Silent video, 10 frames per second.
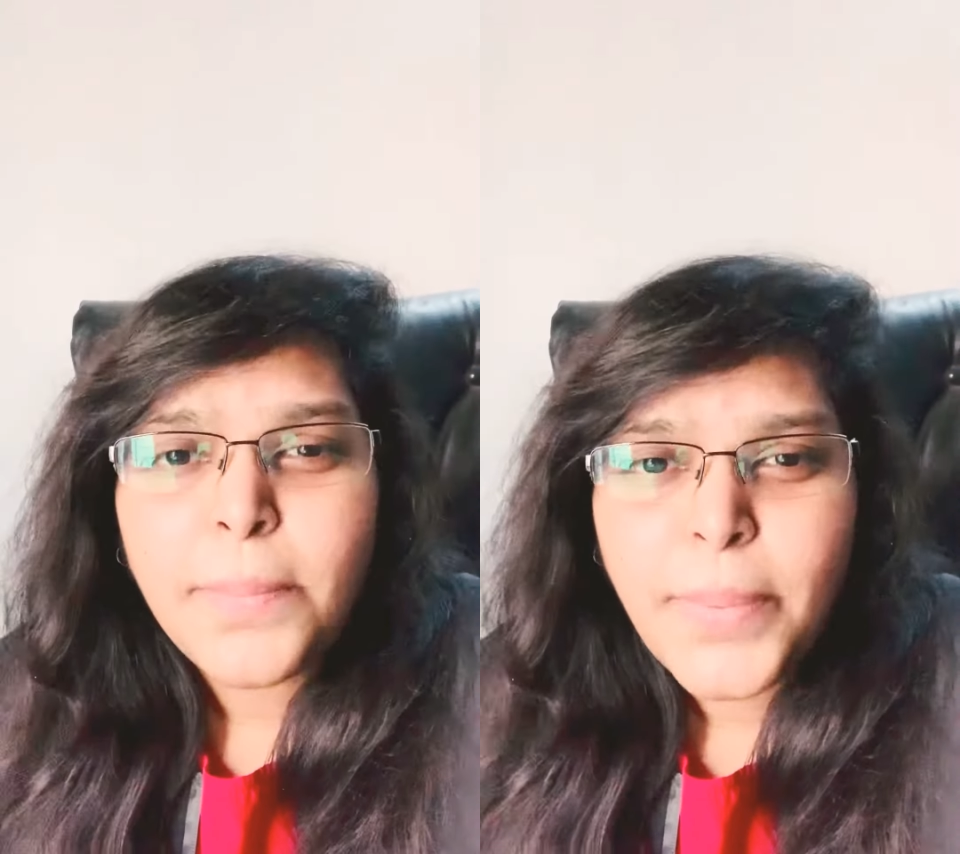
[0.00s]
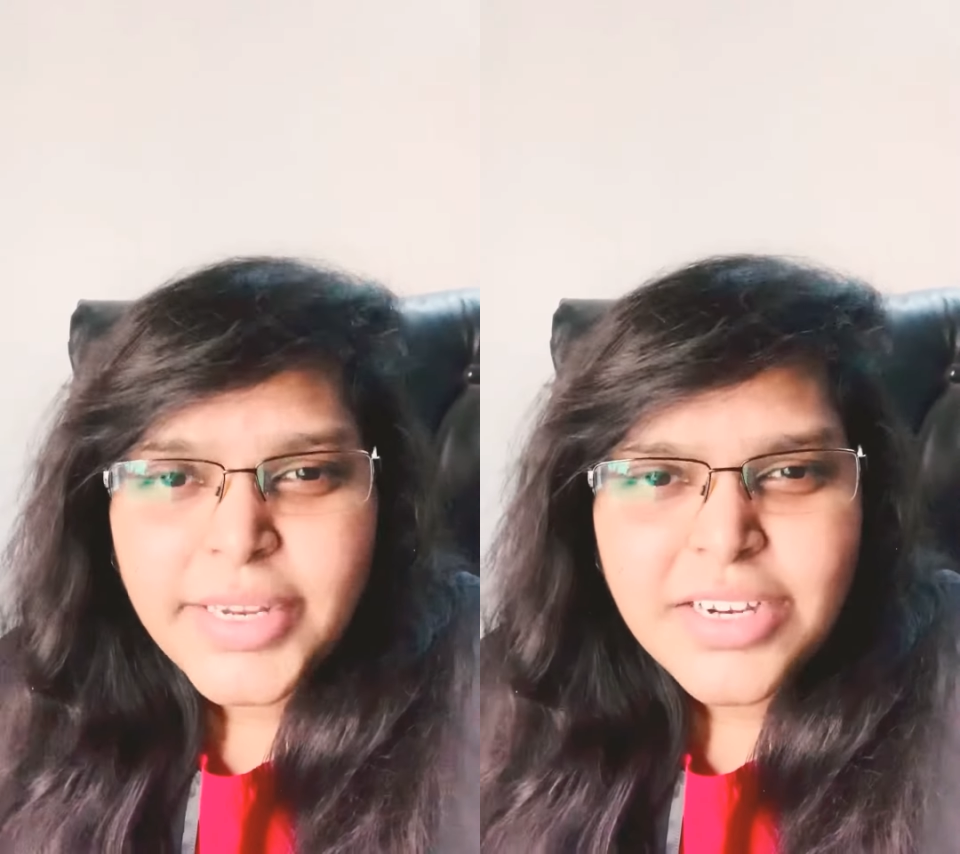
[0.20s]

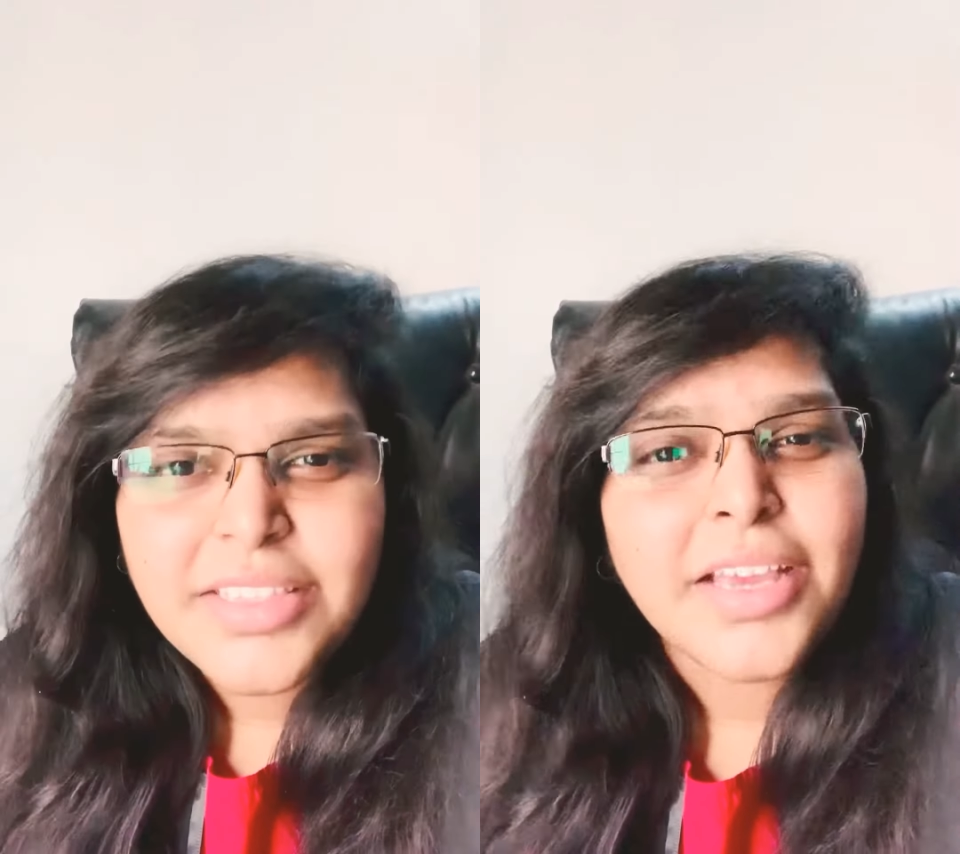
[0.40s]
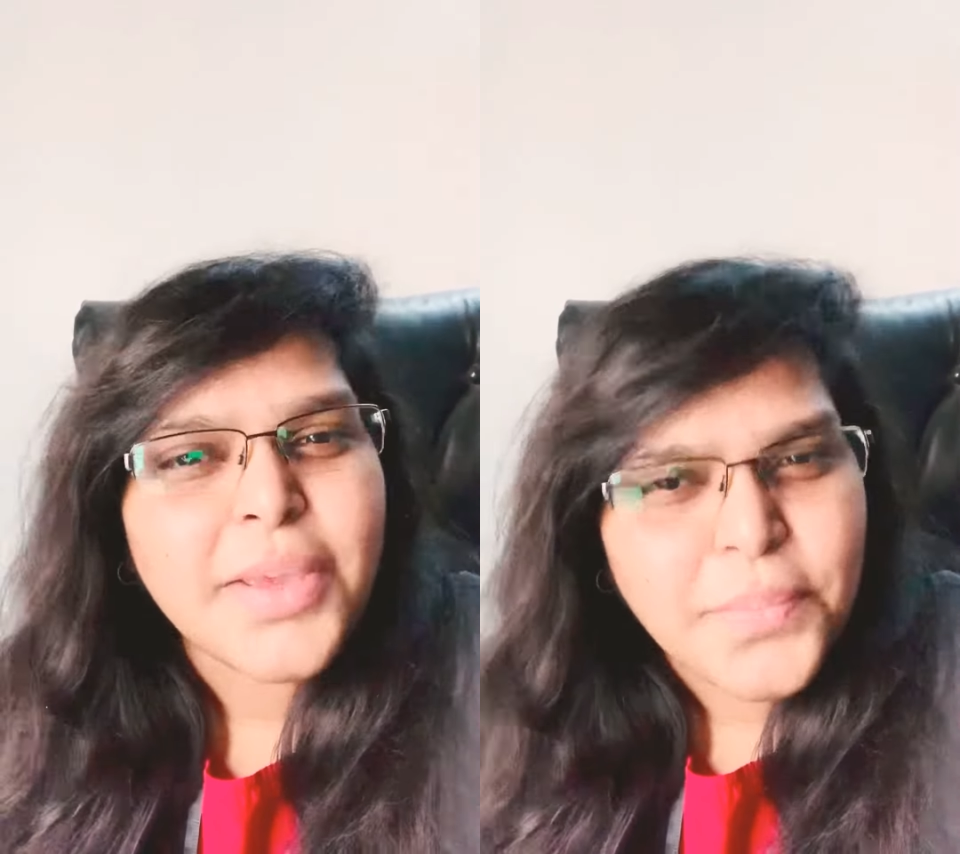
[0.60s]
better
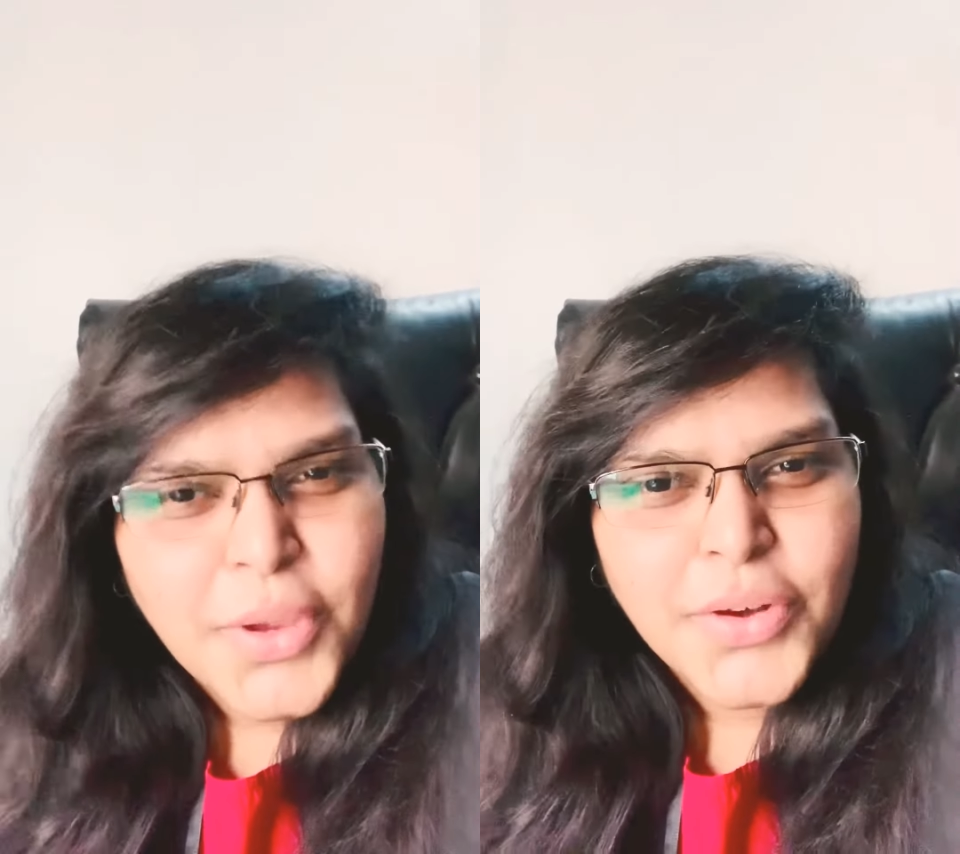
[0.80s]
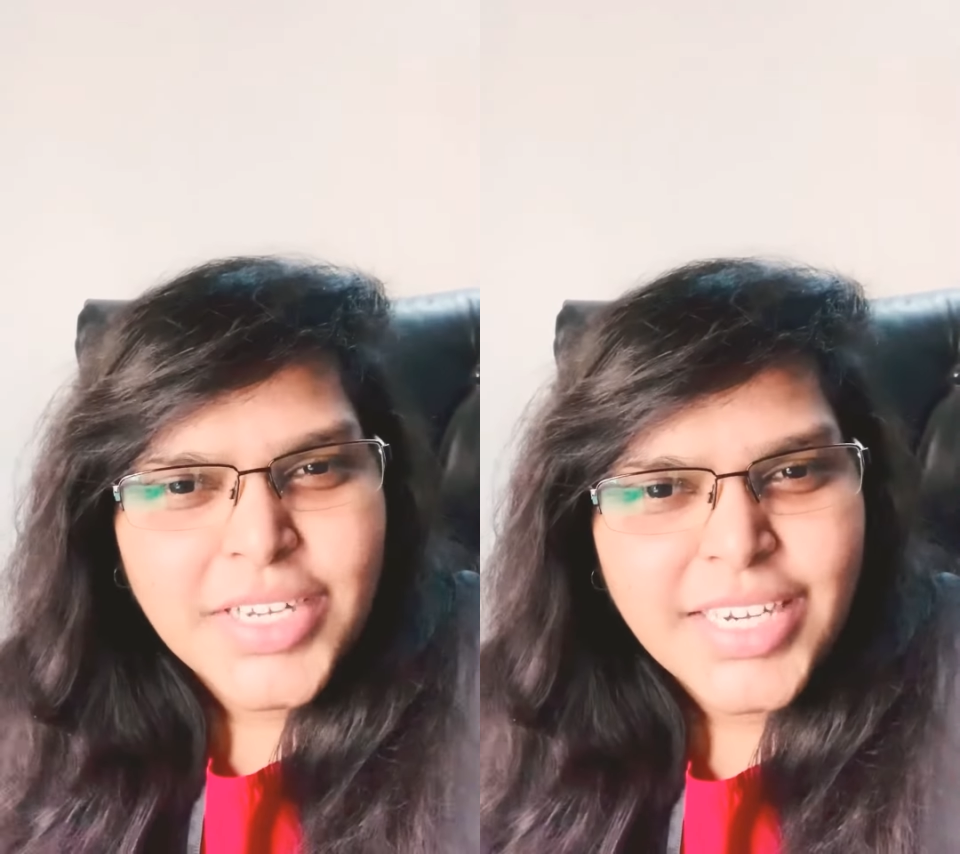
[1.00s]
the
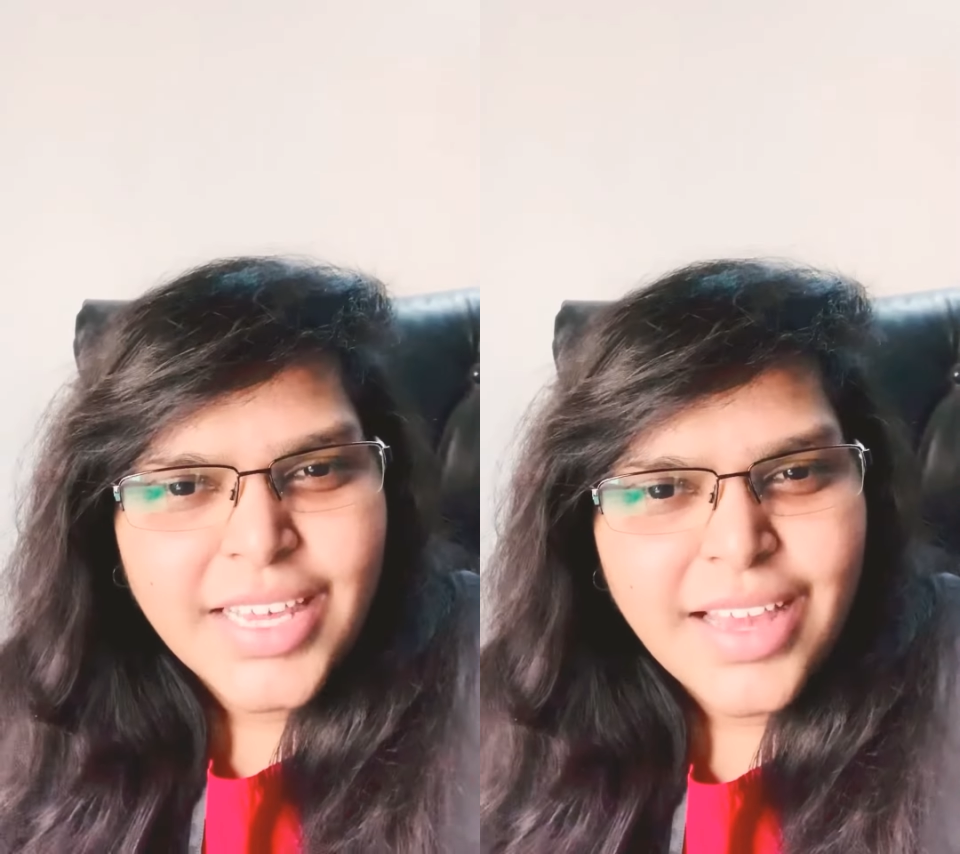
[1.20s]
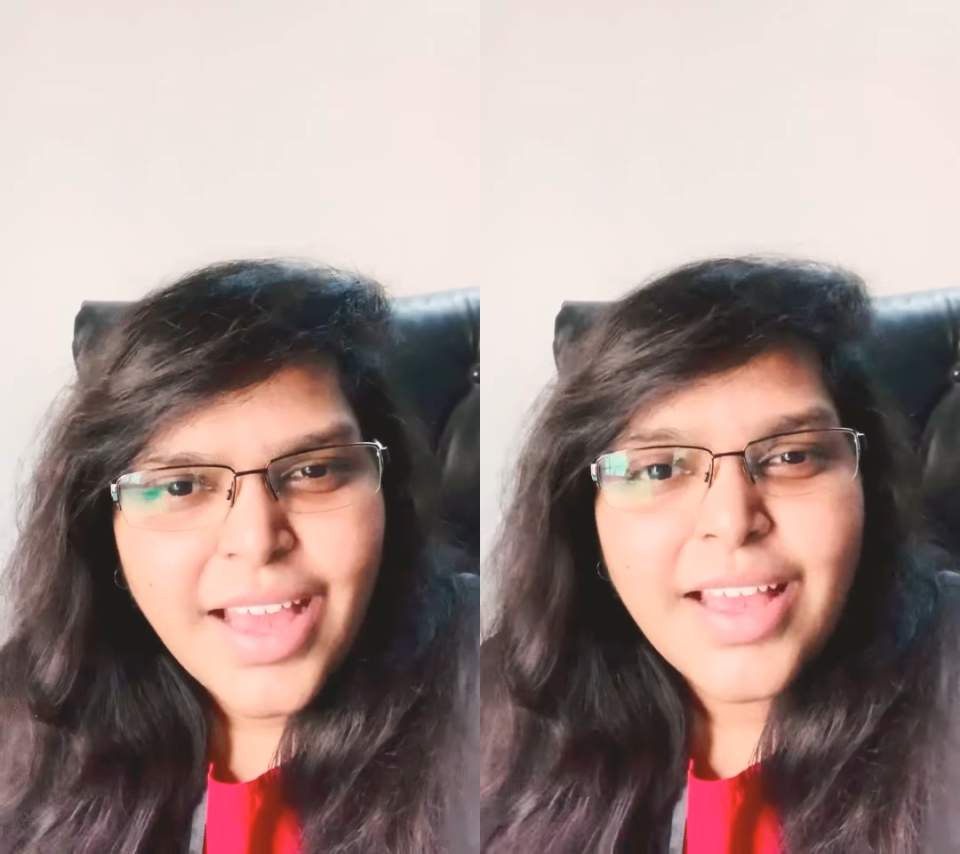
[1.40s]

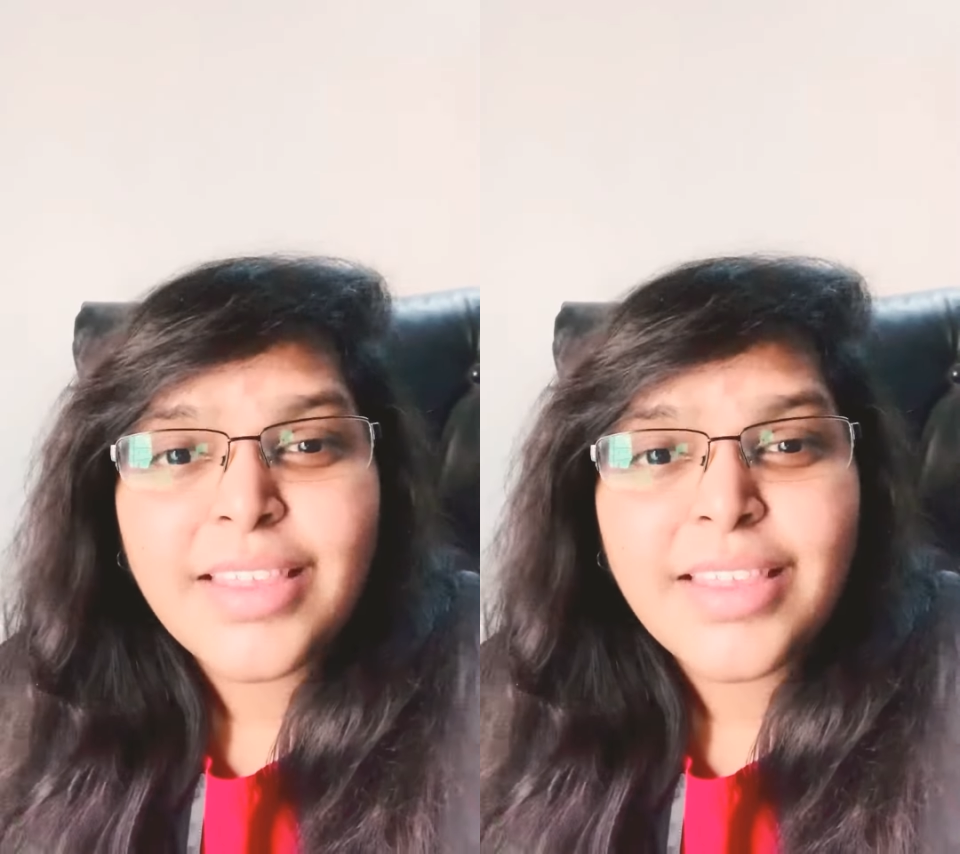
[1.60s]
immunity,